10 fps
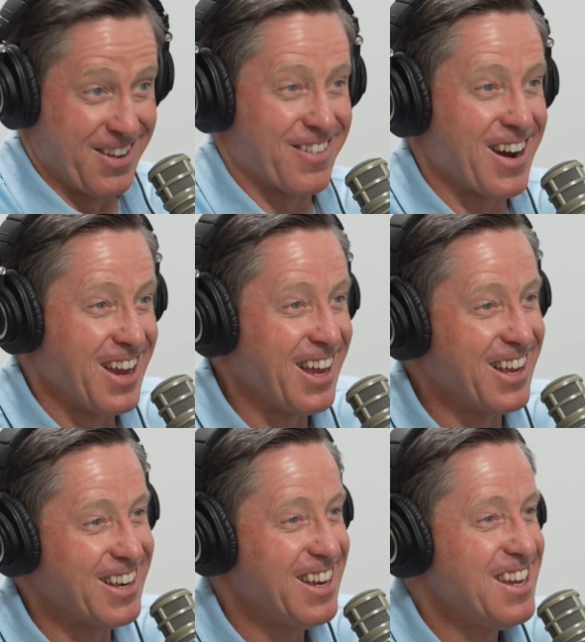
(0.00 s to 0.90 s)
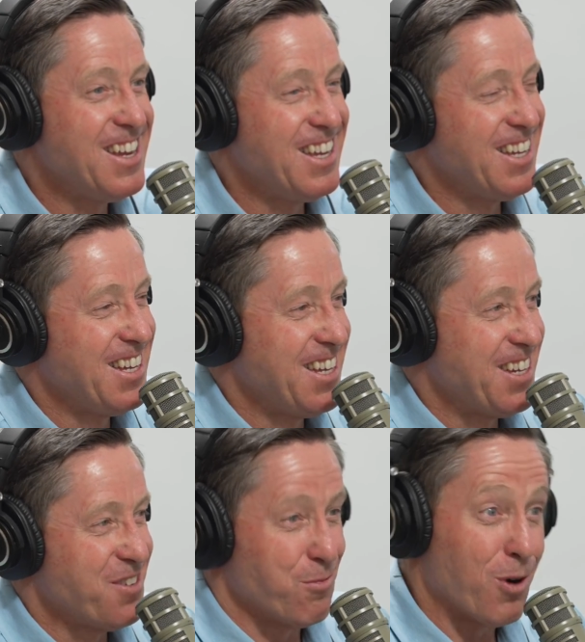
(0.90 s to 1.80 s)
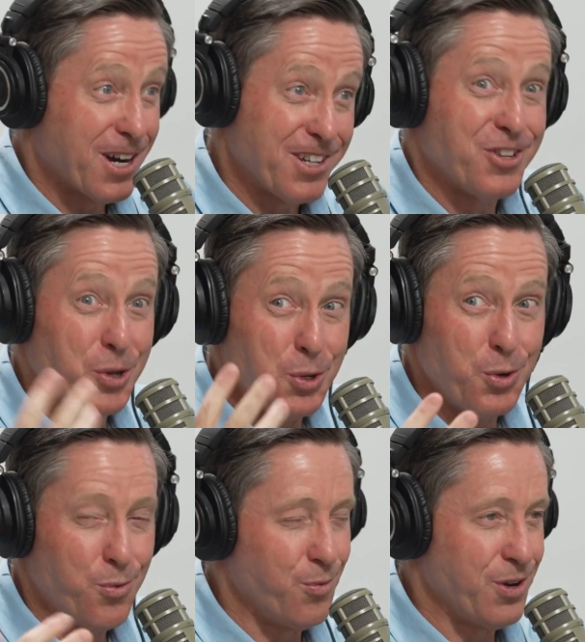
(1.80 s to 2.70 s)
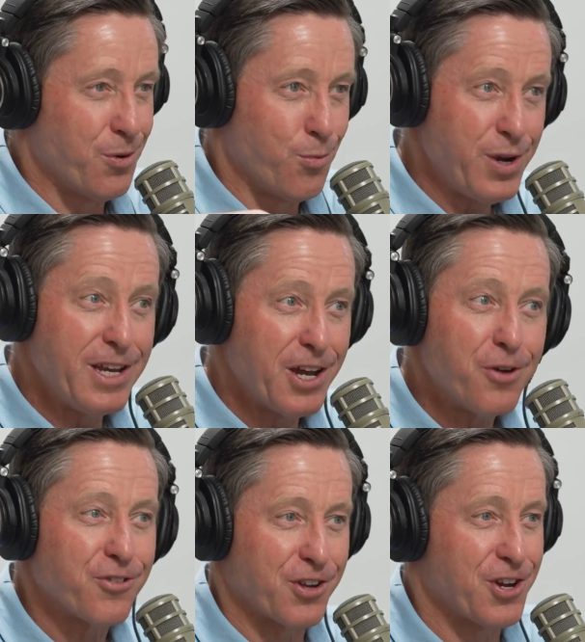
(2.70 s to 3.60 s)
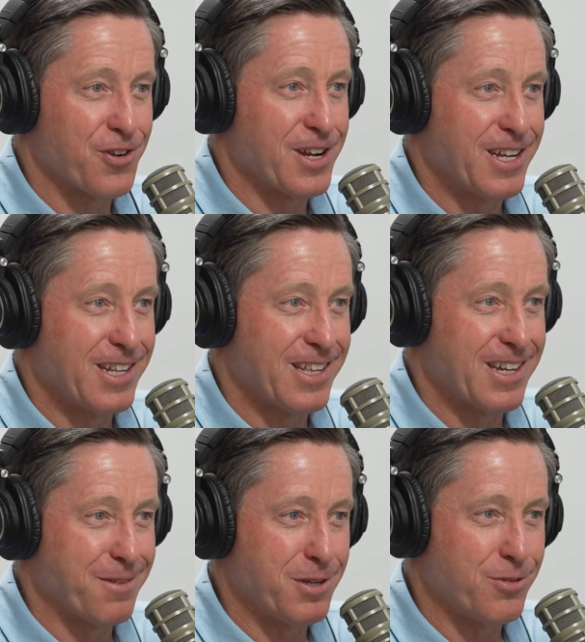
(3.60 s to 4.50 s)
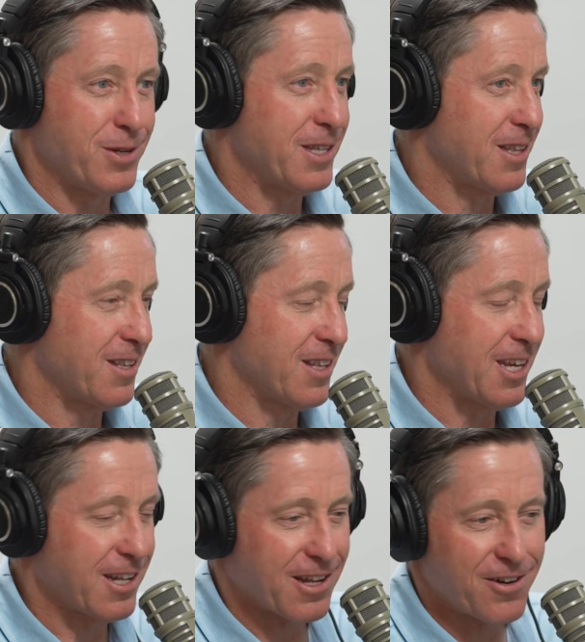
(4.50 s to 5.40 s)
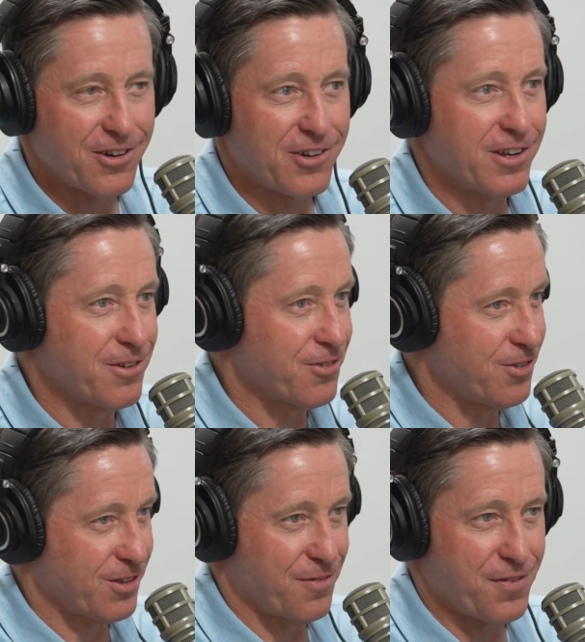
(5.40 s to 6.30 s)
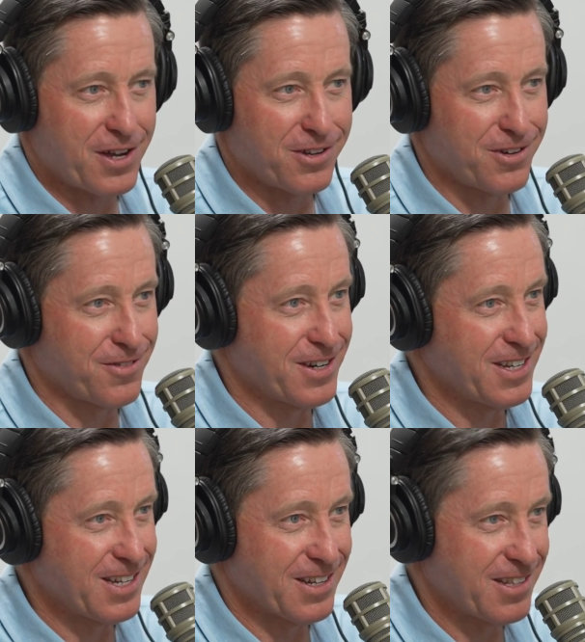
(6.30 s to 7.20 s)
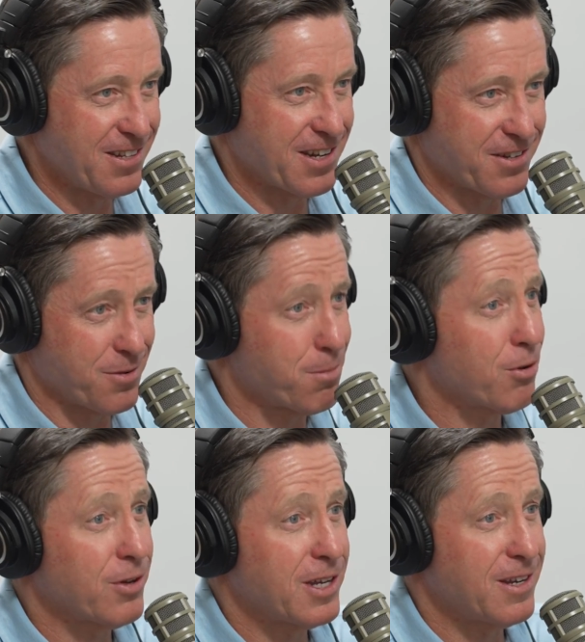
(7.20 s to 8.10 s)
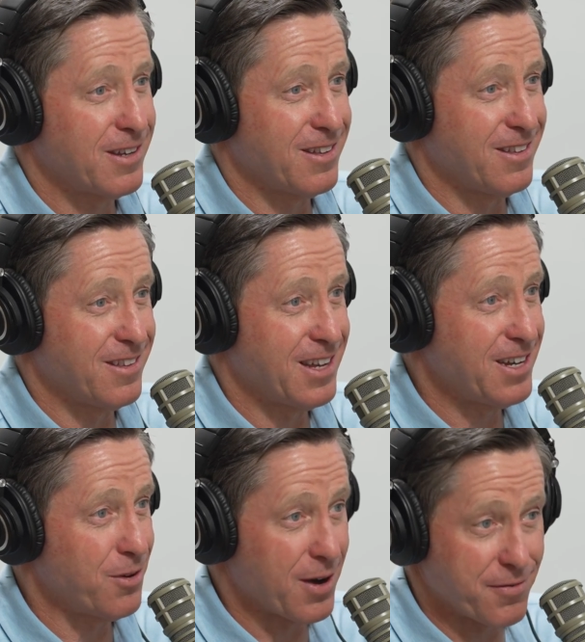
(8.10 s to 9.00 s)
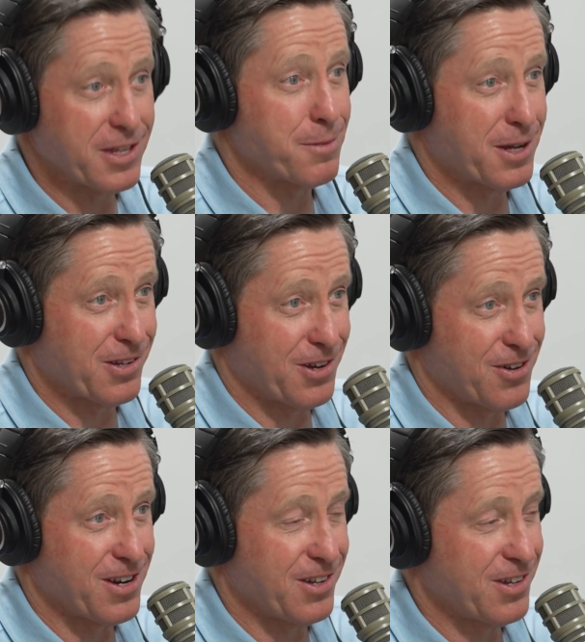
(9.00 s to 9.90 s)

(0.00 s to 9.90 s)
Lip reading: Right? Mm-hmm. 1, 2, we know security, like between Lee Claridge and Yerzuk, the founder, and these guys are brilliant. They know everything about security.